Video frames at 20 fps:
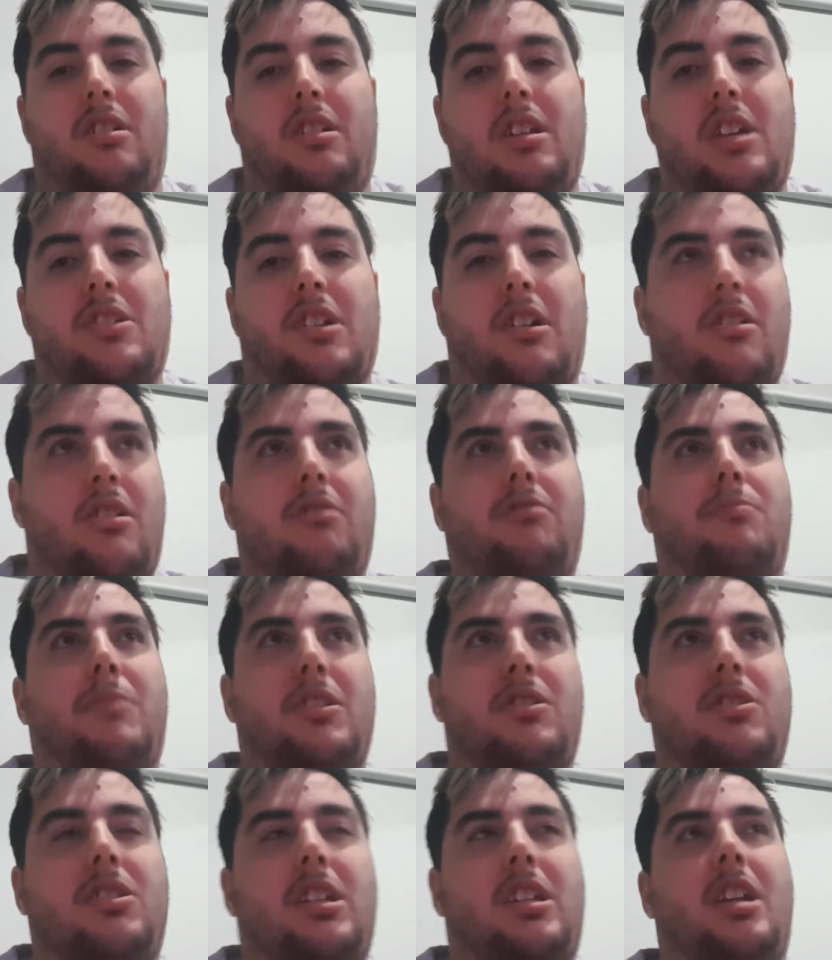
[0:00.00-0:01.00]
Yes, I'll hold my
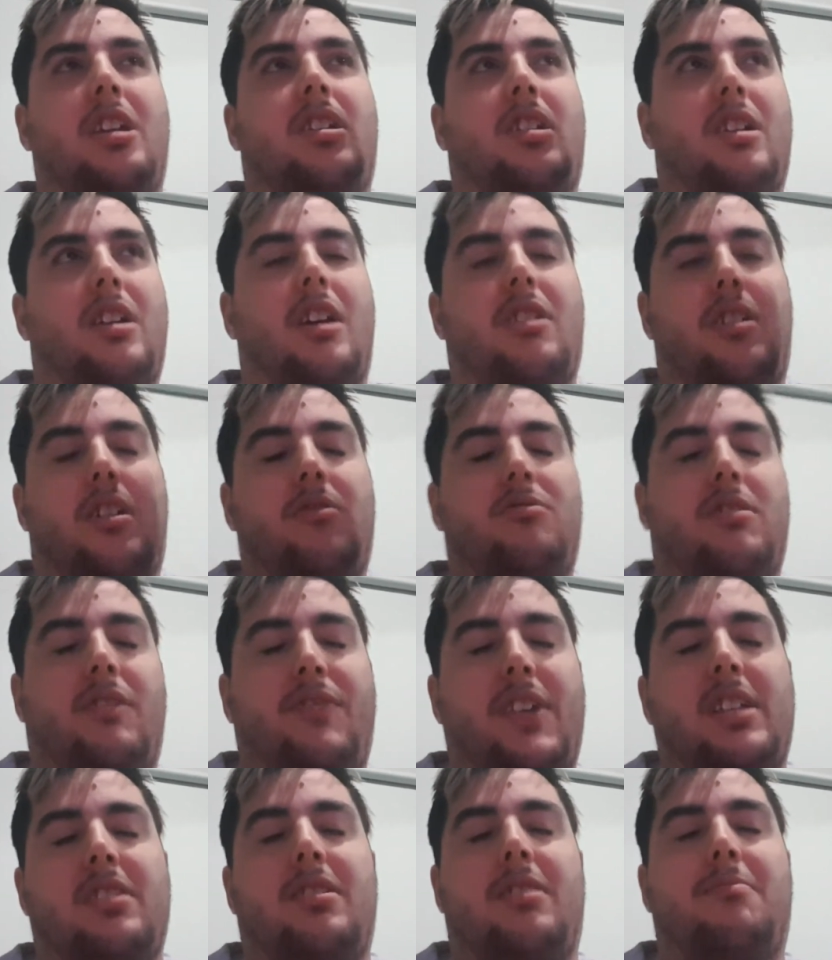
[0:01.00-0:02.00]
sticky. I'll
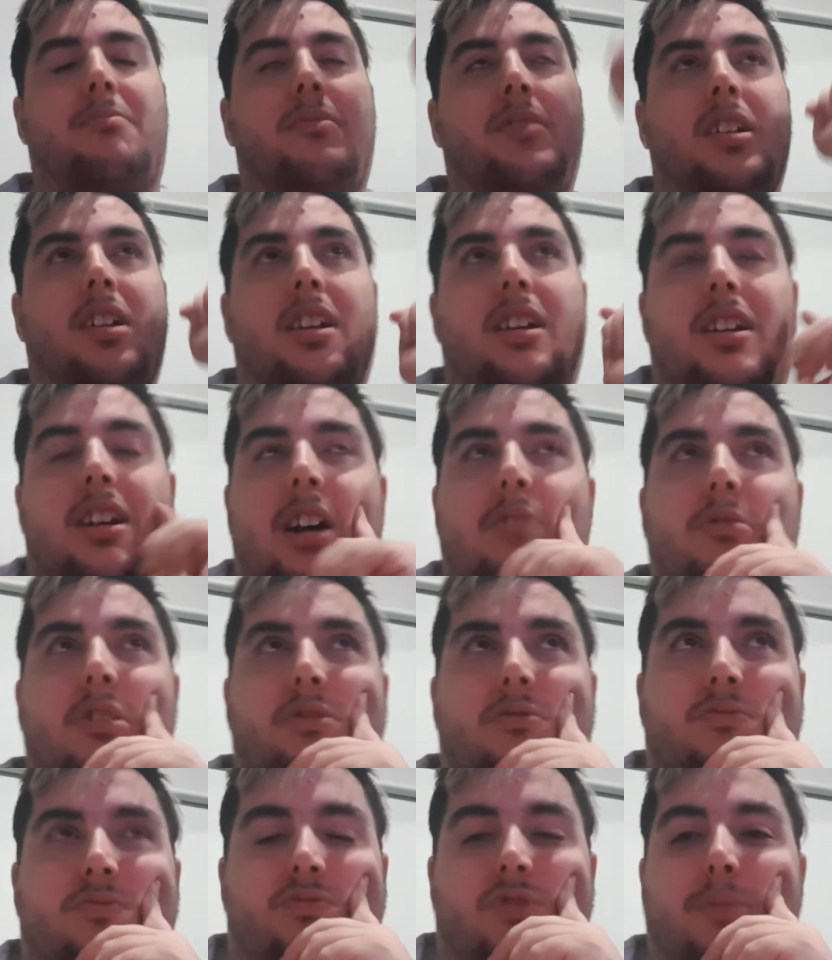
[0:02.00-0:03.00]
defend him. I
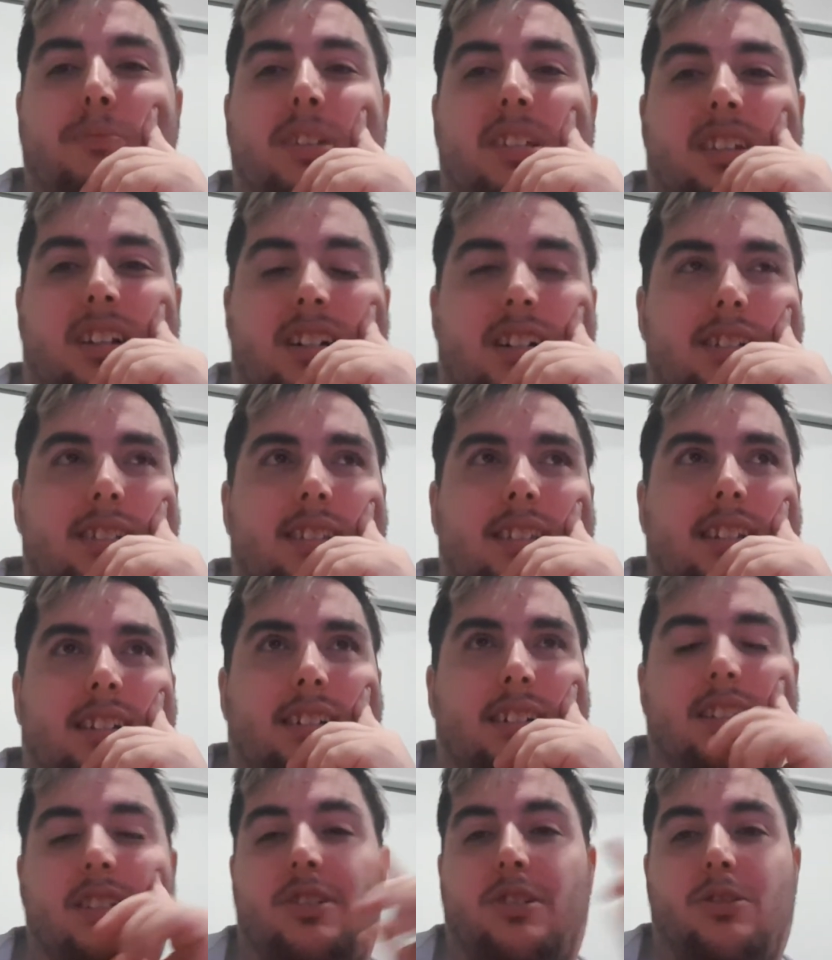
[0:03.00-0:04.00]
won't rip his hearts
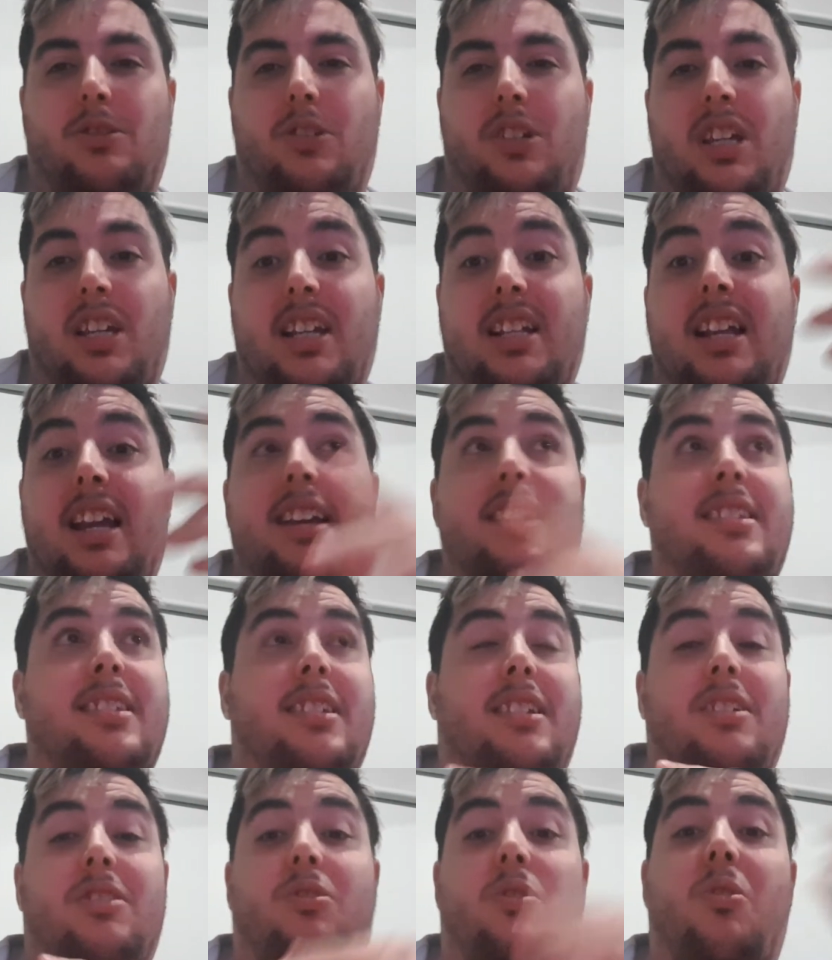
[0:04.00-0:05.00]
out. You're looking at
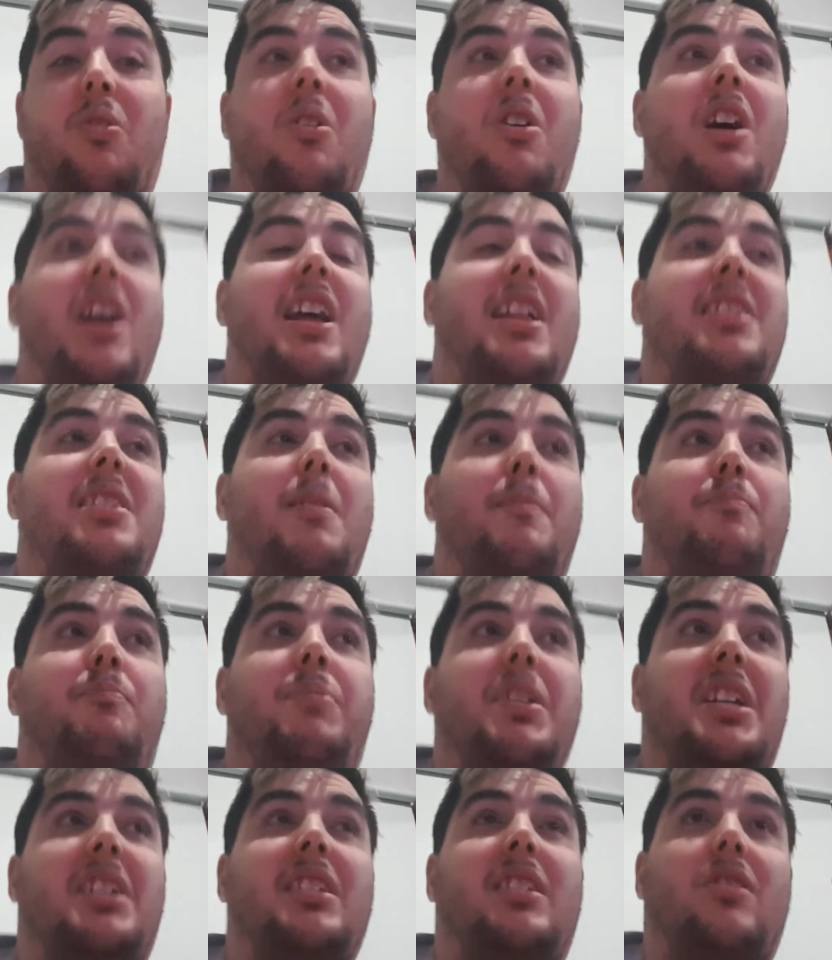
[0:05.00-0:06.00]
Escanor, the
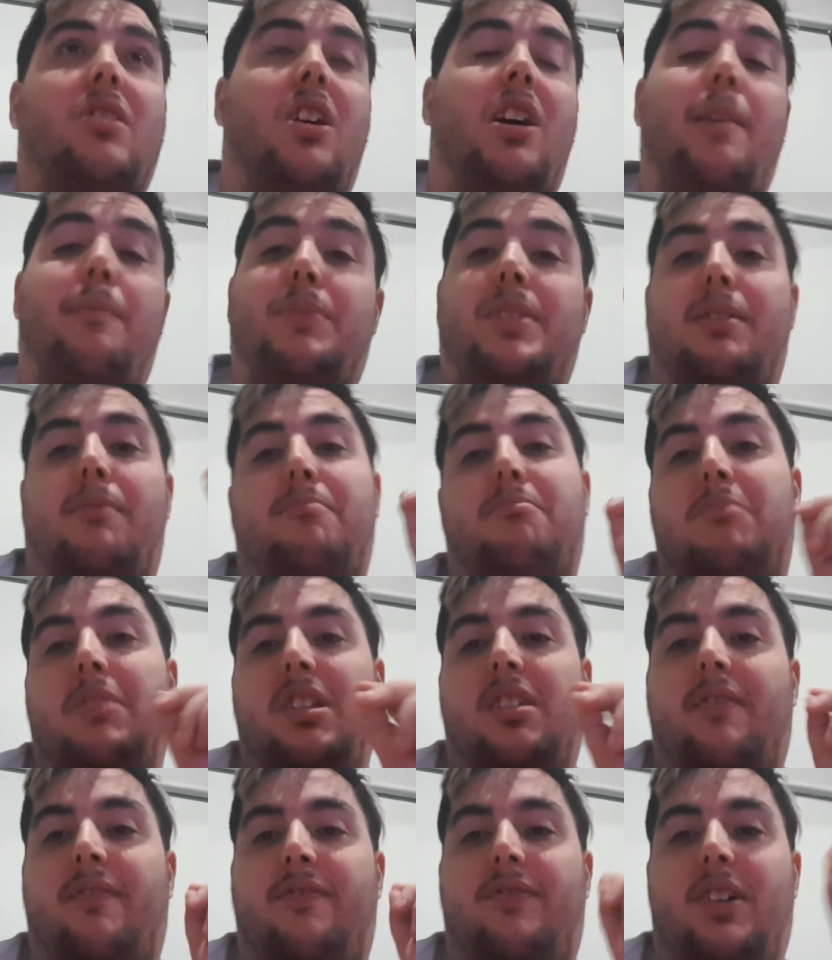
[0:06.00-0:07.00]
biggest hyped up
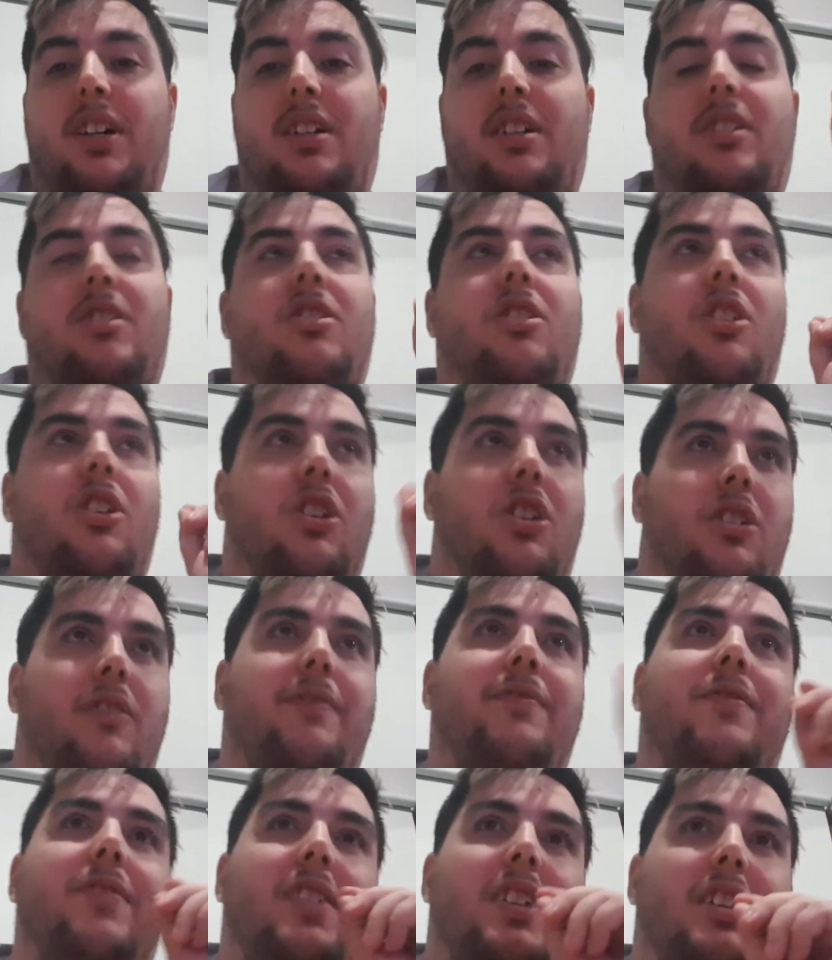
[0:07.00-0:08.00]
motherfucker
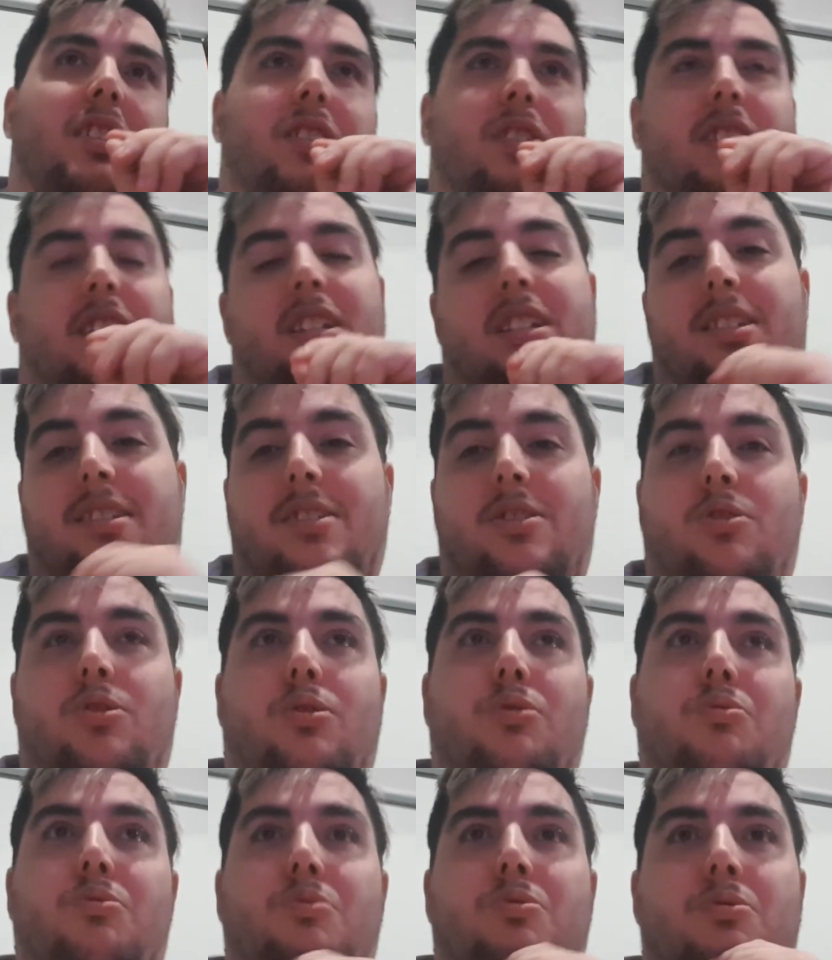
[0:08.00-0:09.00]
of Season
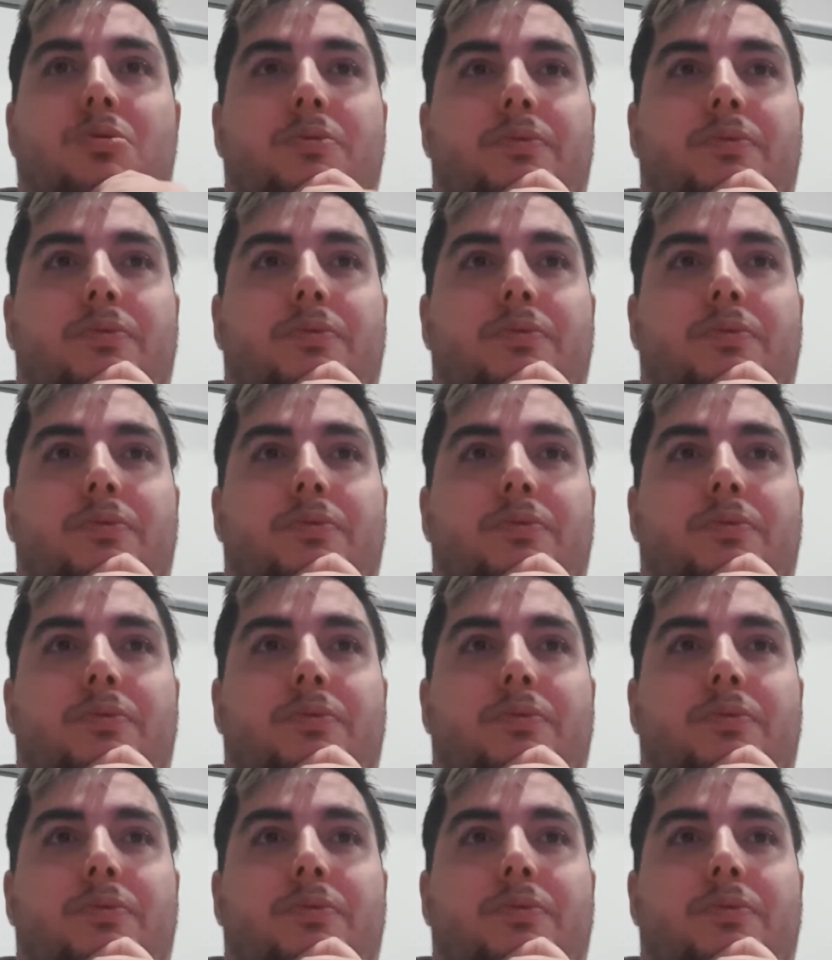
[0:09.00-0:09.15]
2.